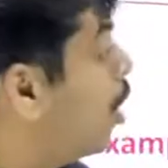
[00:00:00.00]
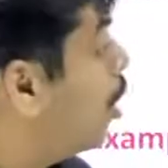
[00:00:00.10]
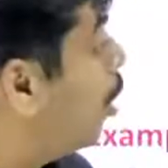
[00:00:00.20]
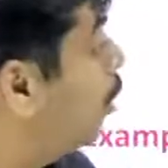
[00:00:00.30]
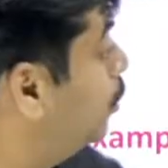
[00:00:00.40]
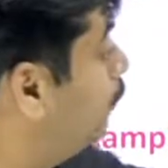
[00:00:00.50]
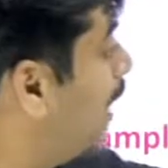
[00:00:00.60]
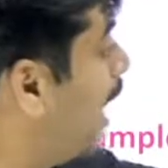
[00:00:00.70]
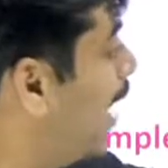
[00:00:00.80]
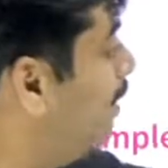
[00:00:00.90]
Although we
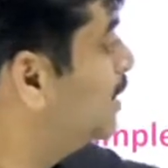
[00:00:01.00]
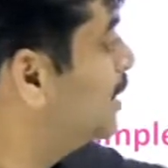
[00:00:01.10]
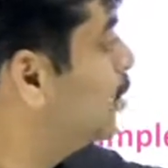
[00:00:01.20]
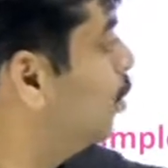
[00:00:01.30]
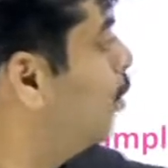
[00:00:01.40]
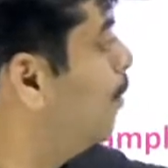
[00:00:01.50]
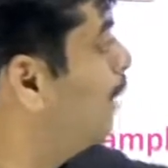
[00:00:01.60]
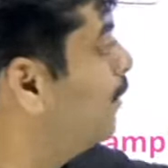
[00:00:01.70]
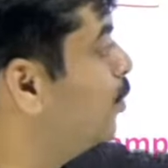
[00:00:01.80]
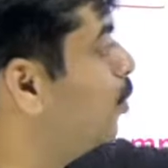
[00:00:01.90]
have a 0,
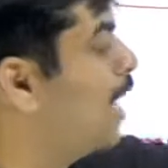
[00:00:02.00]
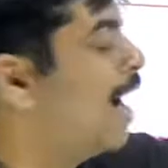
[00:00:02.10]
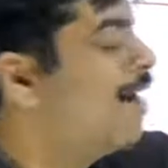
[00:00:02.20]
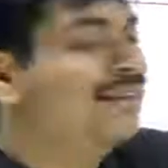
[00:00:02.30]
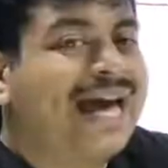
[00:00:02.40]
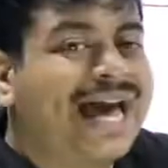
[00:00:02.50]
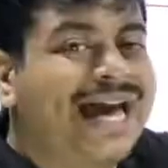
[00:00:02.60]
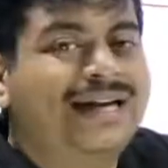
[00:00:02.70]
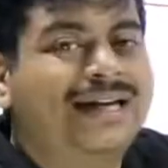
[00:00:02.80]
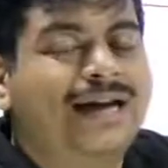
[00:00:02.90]
but we don't have at the
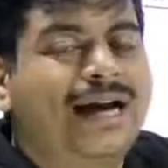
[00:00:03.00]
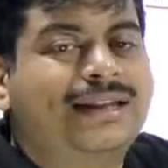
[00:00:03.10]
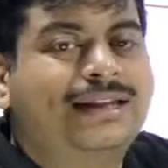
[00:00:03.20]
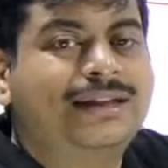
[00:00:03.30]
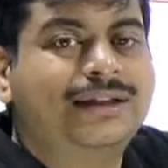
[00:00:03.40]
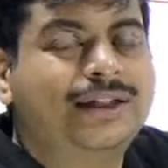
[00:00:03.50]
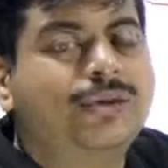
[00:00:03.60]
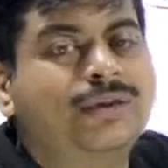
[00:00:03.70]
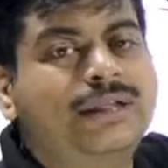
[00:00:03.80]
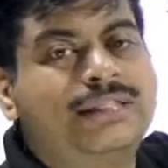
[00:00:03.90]
end, at the
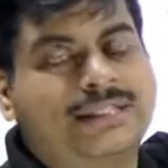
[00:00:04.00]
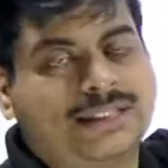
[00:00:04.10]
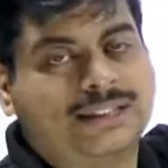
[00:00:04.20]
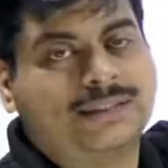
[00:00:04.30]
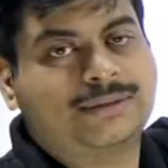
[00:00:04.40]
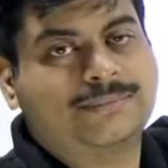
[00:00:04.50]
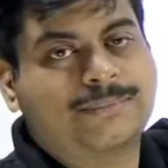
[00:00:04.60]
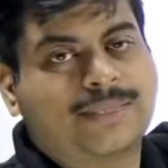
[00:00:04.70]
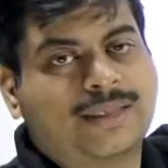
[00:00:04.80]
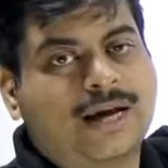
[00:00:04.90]
units digit.
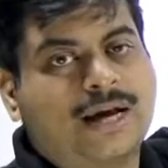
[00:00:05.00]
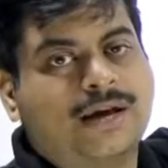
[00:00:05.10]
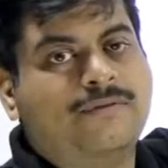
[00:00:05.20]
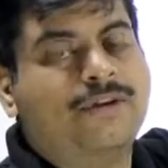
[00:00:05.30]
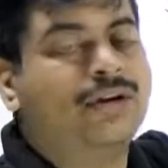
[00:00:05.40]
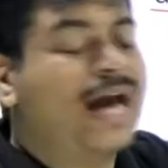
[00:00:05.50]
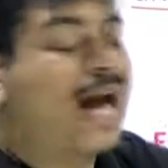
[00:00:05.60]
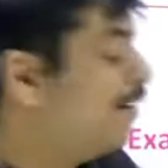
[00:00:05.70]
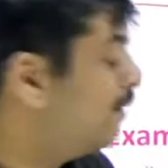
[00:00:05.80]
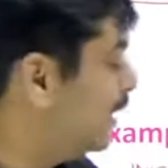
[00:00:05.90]
We need to
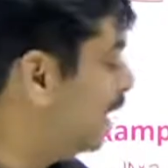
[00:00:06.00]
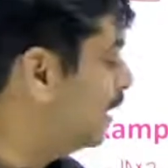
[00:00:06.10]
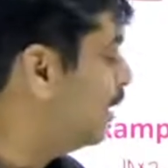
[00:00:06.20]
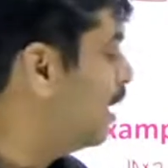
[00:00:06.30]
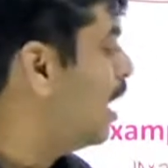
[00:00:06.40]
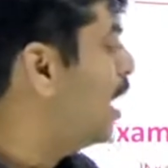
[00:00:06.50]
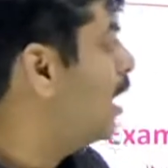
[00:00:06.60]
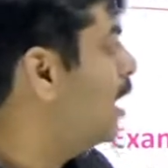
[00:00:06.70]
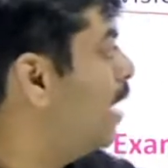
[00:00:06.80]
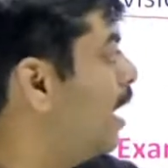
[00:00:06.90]
have 10
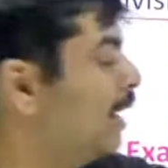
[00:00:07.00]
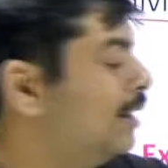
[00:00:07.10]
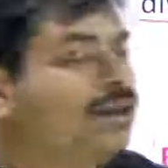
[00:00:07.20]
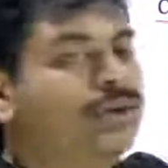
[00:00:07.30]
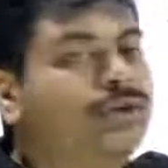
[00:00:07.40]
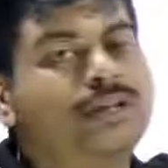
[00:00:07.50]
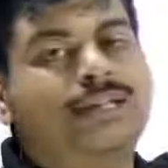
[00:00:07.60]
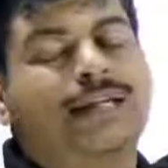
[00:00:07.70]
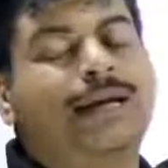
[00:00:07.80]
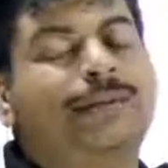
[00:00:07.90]
at the units.
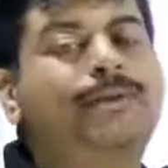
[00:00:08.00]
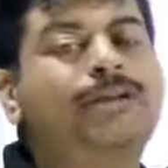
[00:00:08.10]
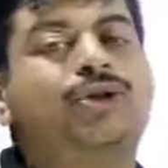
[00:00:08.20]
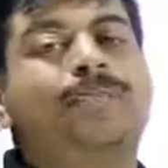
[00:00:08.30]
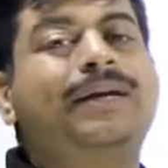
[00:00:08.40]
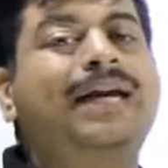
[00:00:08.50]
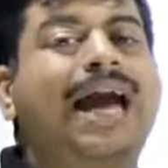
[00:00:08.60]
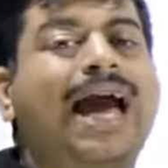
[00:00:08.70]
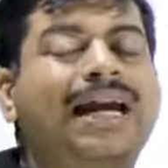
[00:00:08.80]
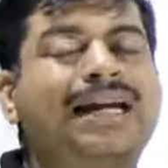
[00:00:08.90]
The number should be
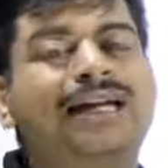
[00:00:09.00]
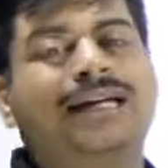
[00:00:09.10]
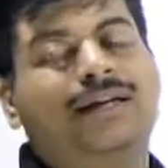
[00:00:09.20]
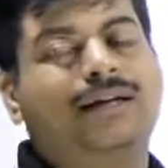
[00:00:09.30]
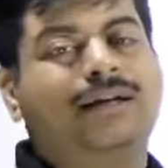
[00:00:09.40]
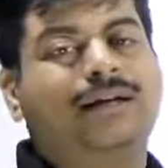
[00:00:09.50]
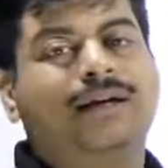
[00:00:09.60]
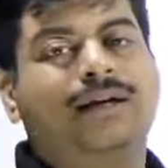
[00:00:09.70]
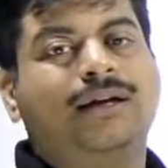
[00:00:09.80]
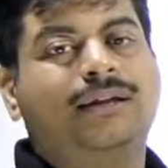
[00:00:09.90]
ended.
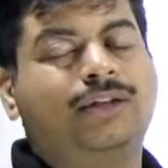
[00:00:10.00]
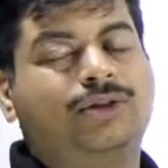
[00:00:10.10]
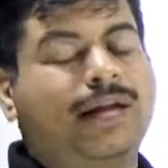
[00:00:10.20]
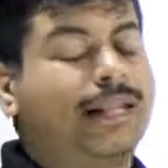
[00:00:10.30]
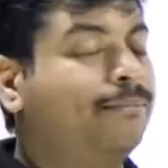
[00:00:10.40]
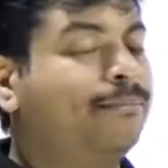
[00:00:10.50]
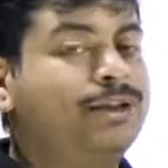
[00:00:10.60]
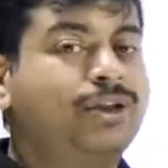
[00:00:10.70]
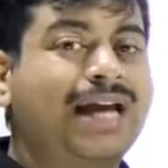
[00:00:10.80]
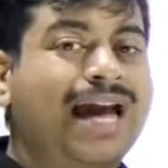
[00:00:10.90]
The number
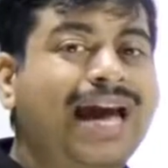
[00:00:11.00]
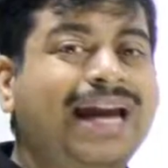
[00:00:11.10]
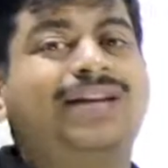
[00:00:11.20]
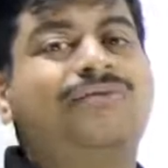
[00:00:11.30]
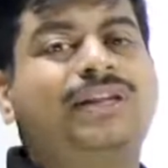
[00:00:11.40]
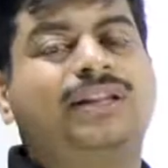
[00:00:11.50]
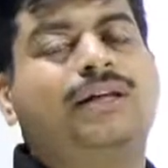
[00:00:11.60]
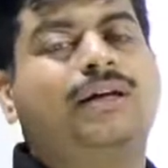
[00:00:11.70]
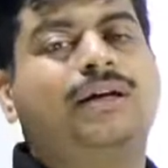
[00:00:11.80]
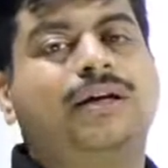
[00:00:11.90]
should end with
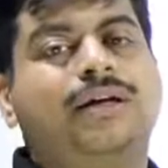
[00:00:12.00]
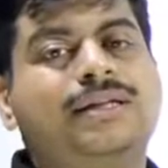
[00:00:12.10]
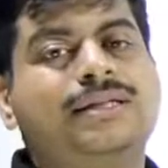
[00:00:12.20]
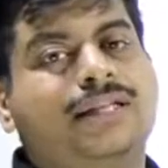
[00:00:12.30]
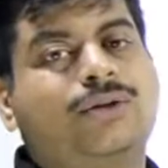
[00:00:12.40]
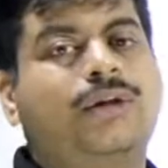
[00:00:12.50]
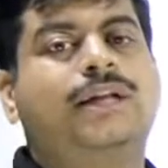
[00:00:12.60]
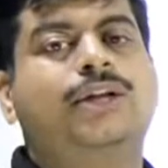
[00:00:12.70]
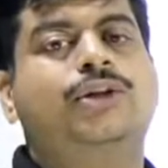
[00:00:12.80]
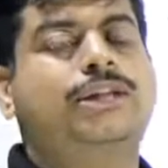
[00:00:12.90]
0 at
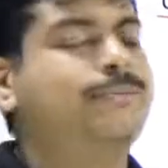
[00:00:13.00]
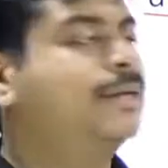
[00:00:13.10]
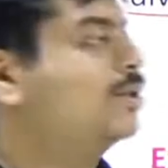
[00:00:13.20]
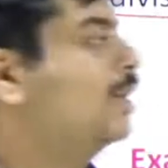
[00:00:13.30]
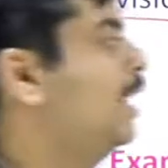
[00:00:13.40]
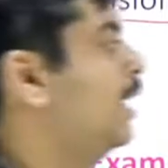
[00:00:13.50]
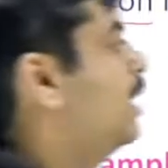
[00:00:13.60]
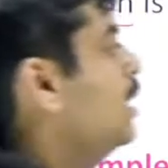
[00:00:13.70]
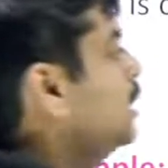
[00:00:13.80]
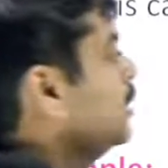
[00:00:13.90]
the units place. Okay.
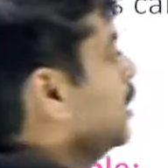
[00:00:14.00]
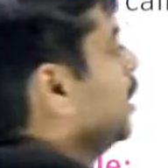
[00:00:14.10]
So